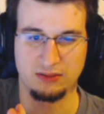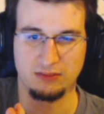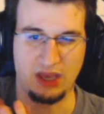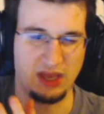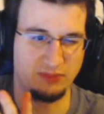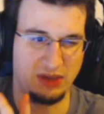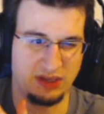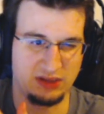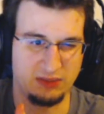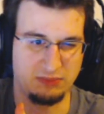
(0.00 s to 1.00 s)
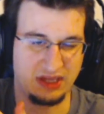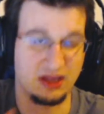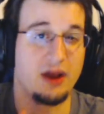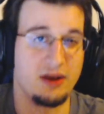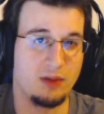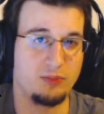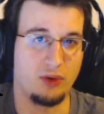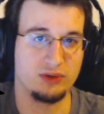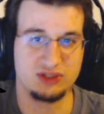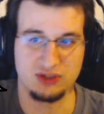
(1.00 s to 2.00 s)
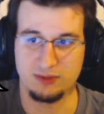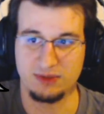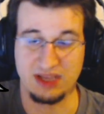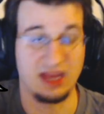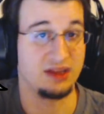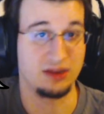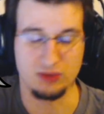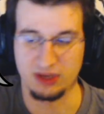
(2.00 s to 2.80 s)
and basically sign up on the tournament as soon as